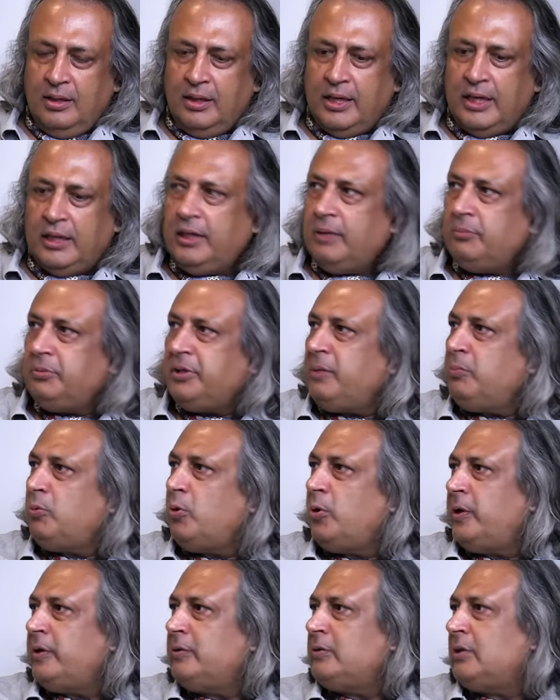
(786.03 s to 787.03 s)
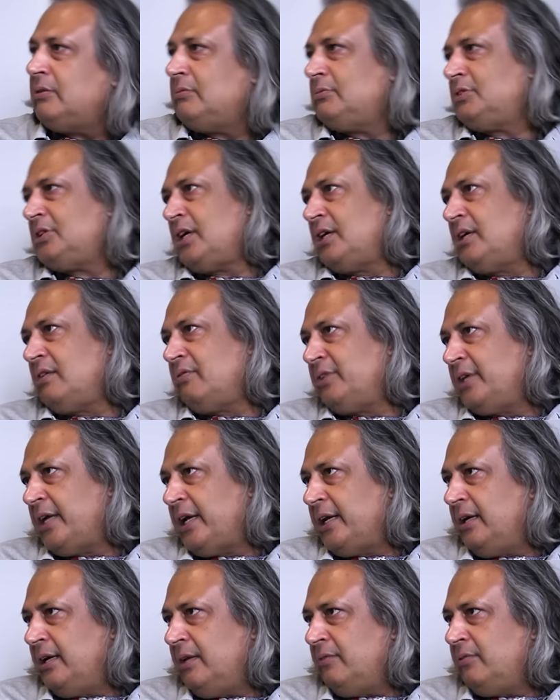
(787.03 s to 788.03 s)
Great Game 3.0 started off
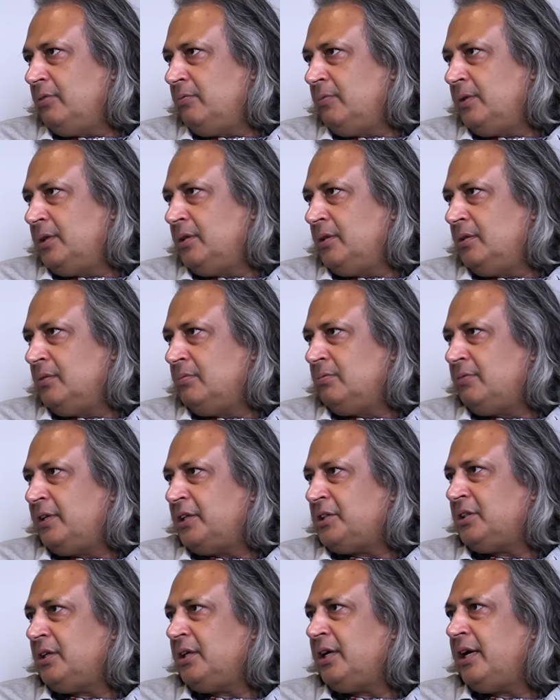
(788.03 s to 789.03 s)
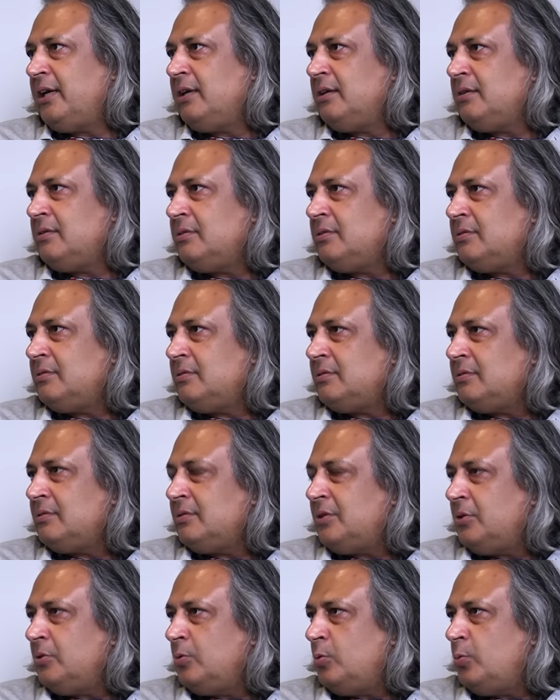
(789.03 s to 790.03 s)
9/11 when the West again,
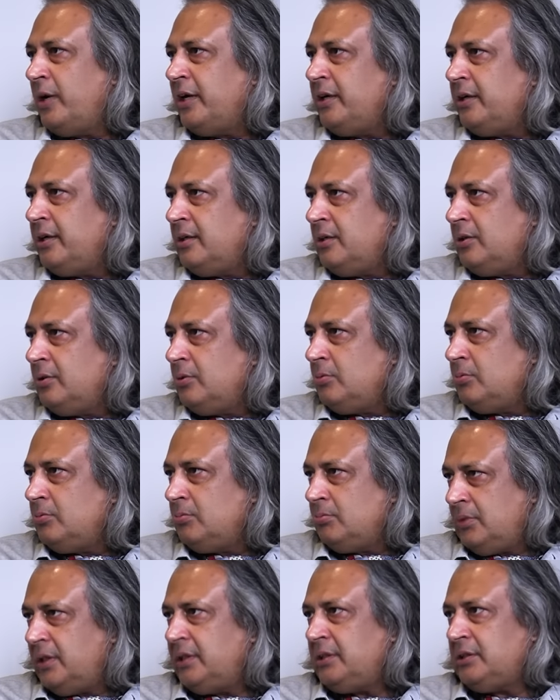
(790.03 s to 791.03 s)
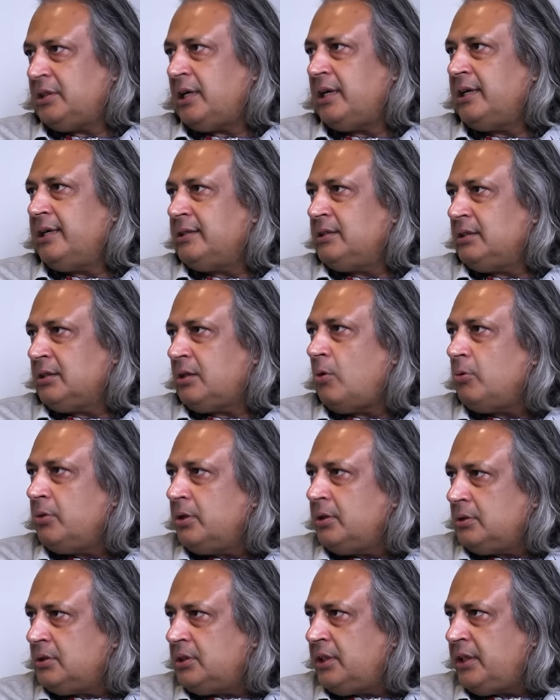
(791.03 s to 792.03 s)
went into, it started as a
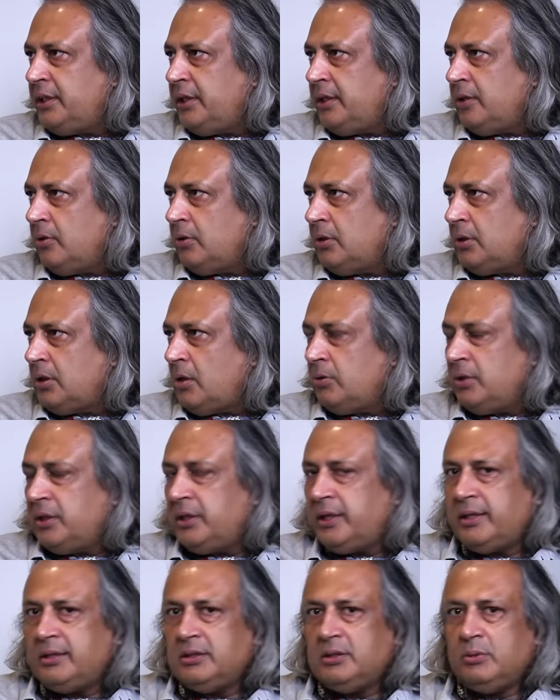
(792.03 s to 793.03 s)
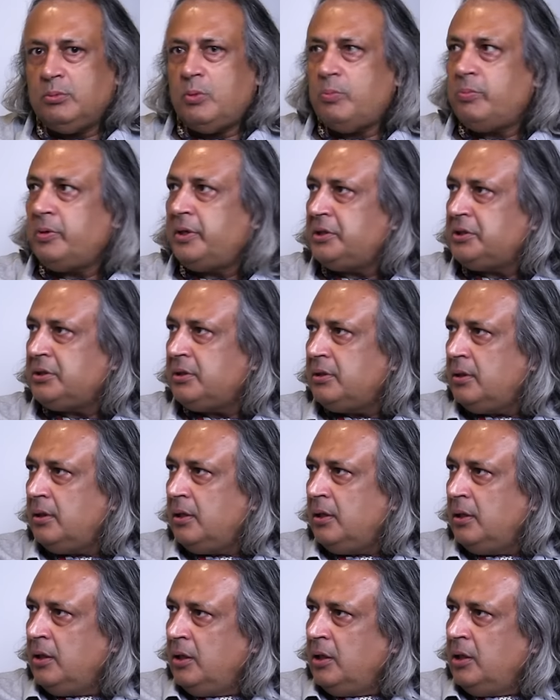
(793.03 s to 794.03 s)
counter-CT or a counter-terrorism operation
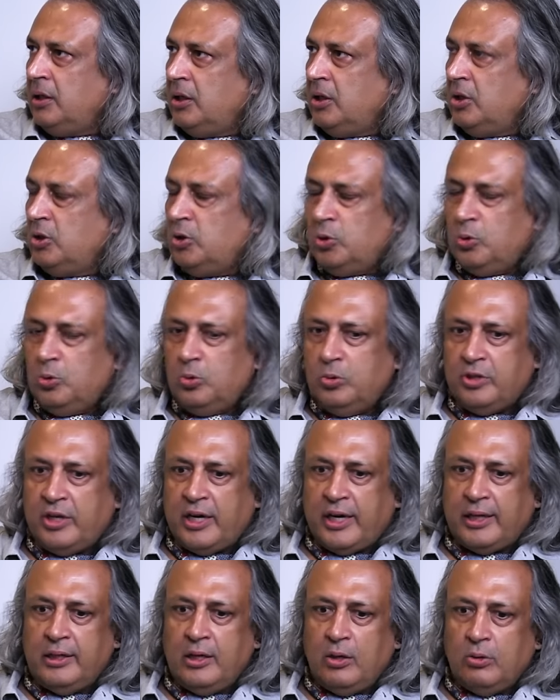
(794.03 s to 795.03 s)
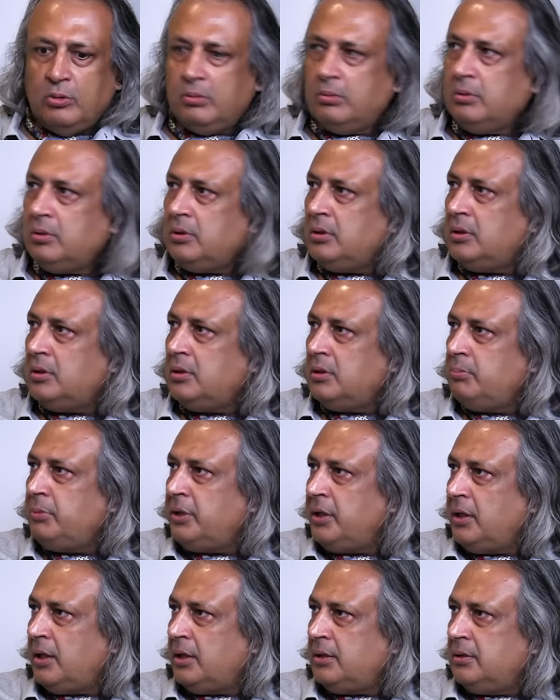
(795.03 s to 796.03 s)
to track down
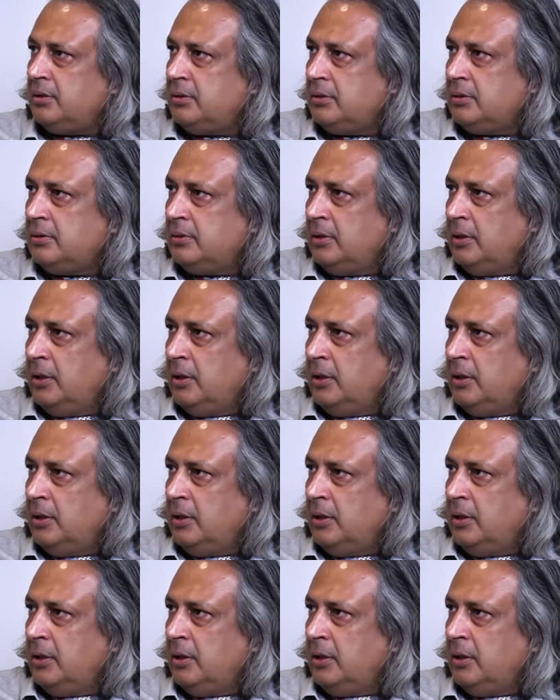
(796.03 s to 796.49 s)
Bin Laden.